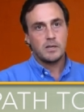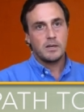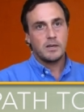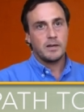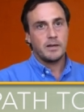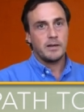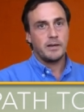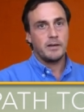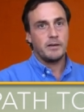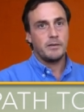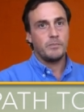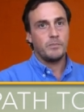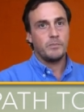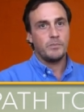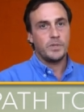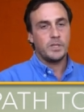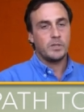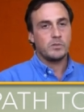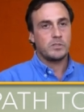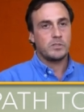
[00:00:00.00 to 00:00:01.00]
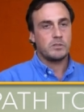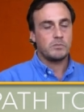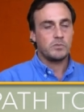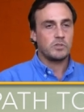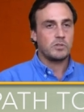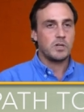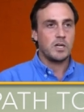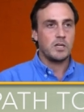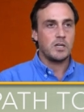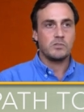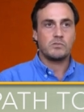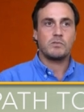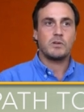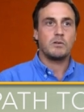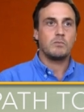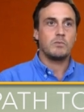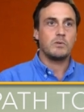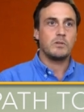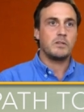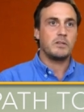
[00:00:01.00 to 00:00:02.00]
Um, there were some trials
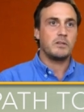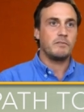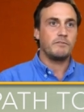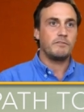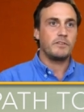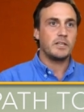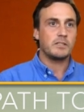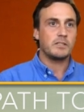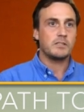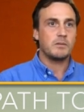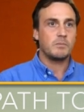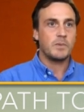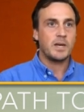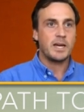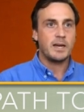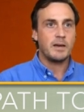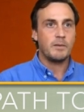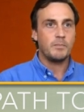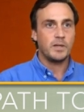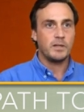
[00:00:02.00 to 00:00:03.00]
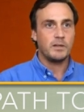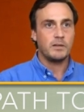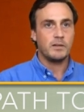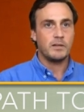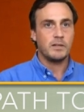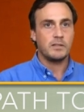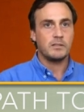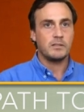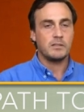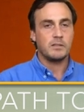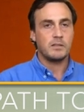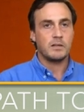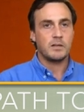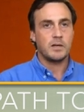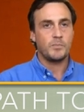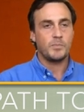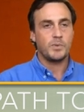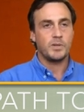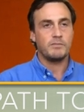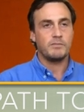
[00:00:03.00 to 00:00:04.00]
run with infliximab and, and a
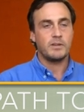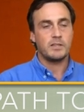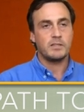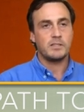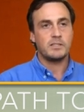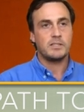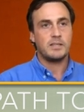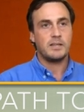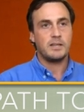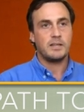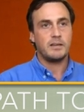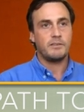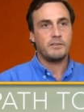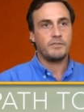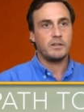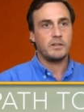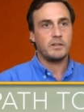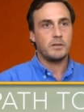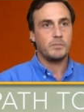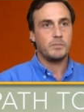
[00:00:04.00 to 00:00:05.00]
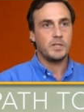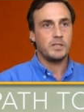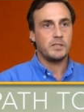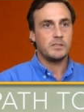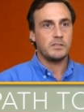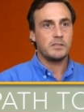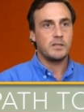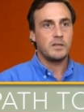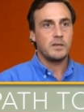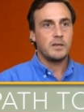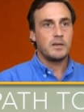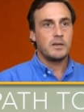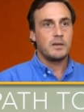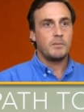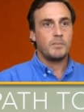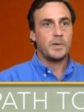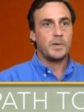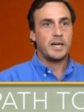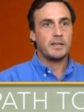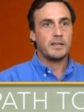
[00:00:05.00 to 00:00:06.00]
couple of other TNF inhibitors
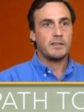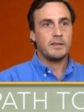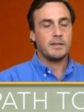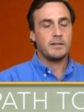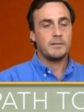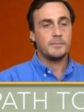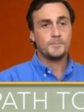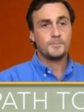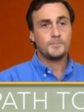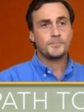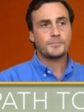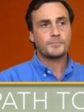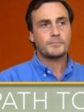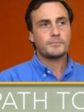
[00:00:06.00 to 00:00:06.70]
back then,